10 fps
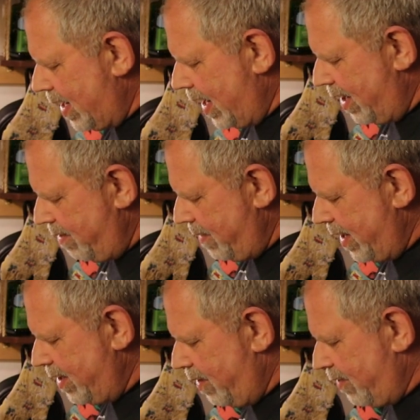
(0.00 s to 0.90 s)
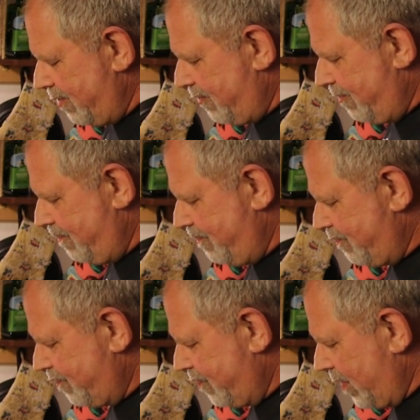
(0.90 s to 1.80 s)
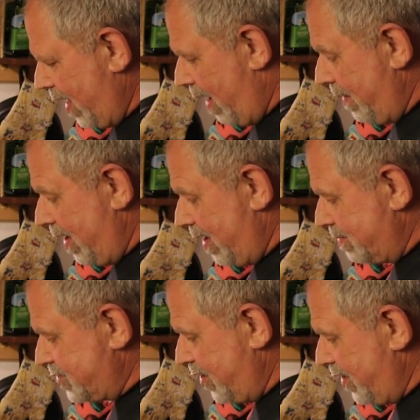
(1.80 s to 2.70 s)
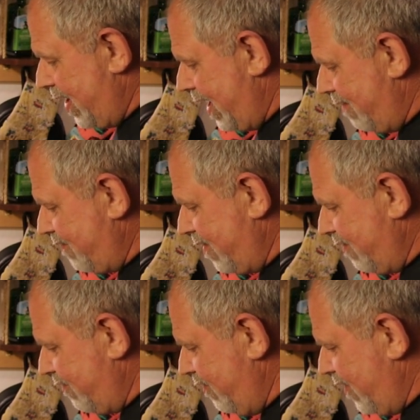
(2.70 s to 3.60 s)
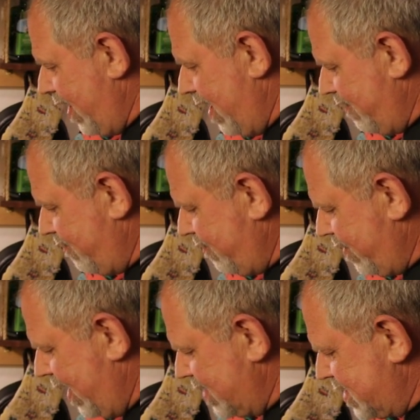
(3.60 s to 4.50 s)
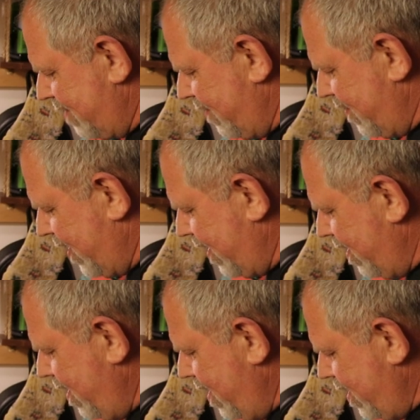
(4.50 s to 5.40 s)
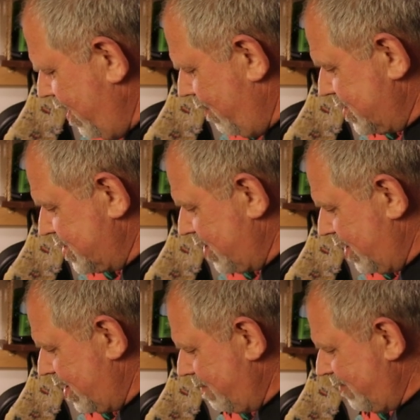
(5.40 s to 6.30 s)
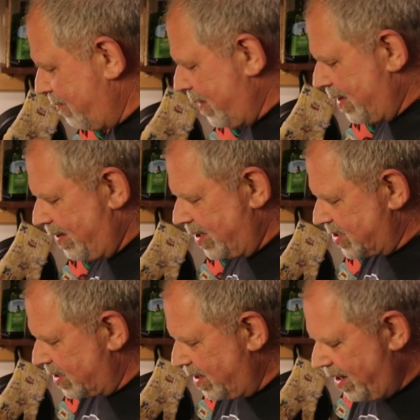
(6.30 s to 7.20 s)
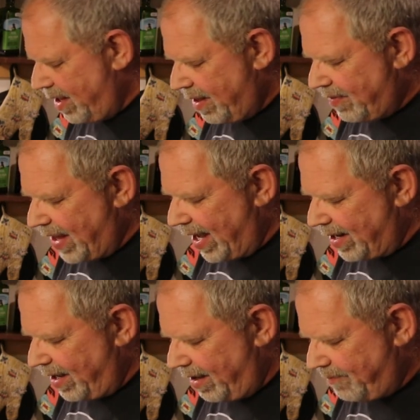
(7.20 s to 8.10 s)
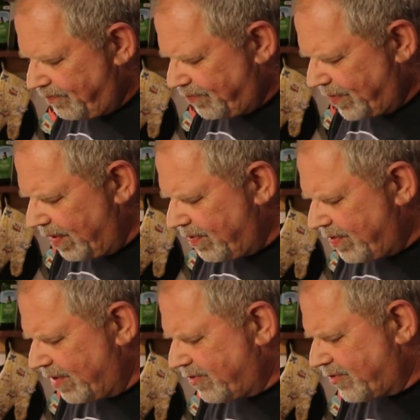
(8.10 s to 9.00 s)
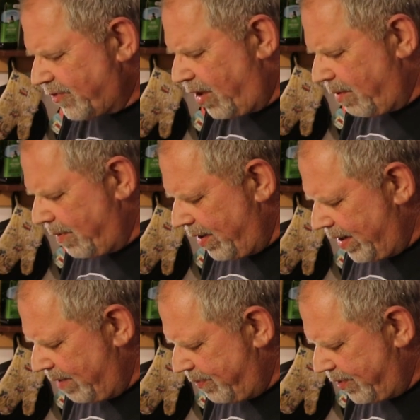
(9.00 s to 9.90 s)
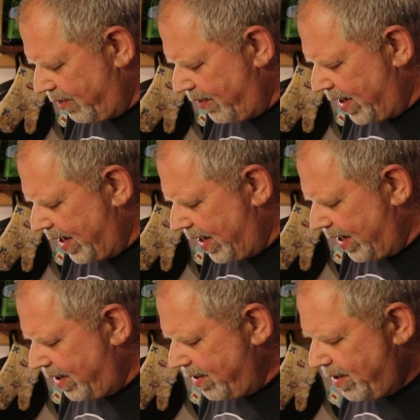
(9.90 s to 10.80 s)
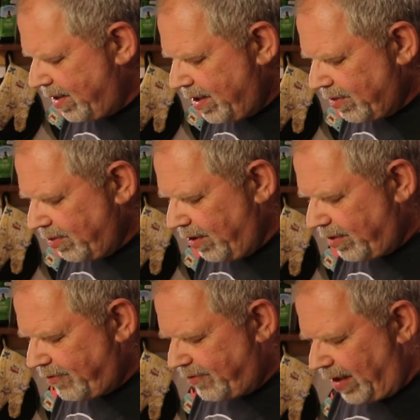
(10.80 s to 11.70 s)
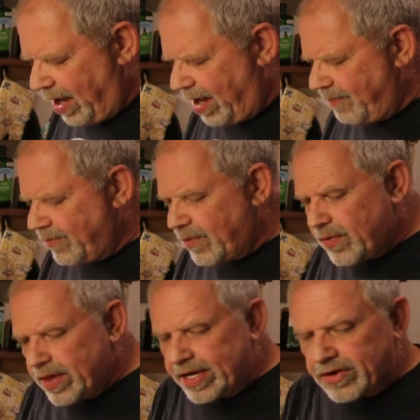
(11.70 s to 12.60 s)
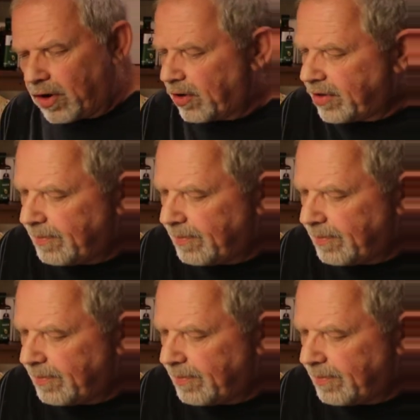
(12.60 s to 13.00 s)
Now you may notice, I mean, and I'm sure you have, because you guys catch everything, yeah, which is good. It means you're paying attention. That this strawberry puree looks really dark.